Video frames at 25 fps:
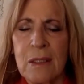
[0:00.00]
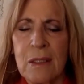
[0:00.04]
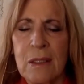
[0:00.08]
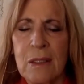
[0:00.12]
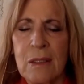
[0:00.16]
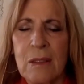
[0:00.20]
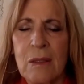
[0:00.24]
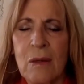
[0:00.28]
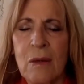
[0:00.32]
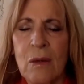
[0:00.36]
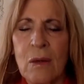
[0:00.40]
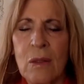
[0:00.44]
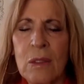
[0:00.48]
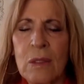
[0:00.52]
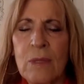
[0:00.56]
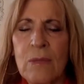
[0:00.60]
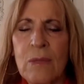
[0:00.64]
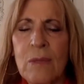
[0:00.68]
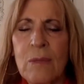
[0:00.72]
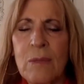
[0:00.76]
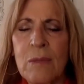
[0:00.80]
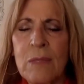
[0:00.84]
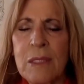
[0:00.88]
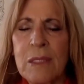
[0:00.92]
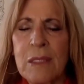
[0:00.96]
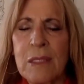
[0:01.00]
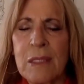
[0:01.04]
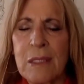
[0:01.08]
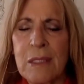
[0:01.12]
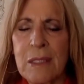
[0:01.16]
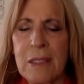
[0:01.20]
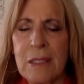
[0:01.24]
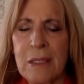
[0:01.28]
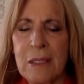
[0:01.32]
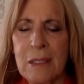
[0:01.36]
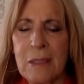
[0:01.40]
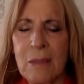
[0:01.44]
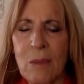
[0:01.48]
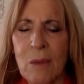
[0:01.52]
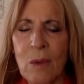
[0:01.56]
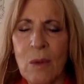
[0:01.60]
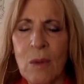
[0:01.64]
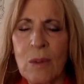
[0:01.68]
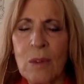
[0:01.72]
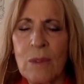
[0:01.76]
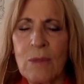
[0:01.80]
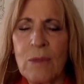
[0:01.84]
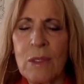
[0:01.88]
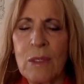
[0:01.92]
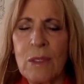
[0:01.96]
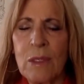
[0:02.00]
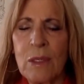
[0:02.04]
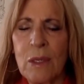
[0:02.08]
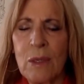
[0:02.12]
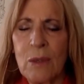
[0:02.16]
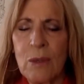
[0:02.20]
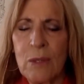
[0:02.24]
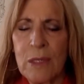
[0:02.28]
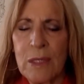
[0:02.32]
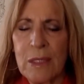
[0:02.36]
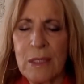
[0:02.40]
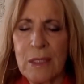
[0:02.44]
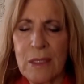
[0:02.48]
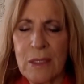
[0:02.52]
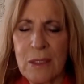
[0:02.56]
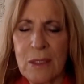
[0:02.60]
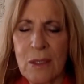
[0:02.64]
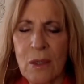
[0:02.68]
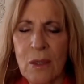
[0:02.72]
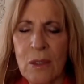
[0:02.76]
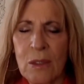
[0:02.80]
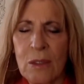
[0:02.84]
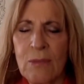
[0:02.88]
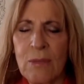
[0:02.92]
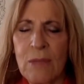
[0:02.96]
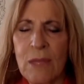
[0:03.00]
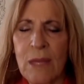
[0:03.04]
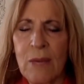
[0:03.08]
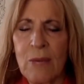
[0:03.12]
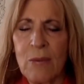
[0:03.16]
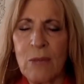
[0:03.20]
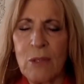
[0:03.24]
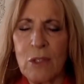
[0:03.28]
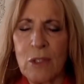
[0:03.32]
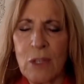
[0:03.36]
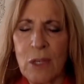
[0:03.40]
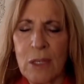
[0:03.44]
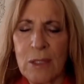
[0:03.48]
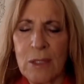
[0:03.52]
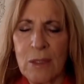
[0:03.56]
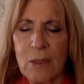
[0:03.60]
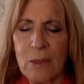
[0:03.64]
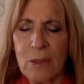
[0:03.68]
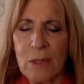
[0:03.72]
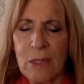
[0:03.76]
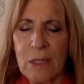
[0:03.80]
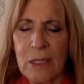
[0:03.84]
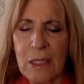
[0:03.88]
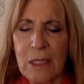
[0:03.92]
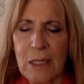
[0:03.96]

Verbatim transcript: all of the mysticism, all of the knowingness, all of that which I don't think I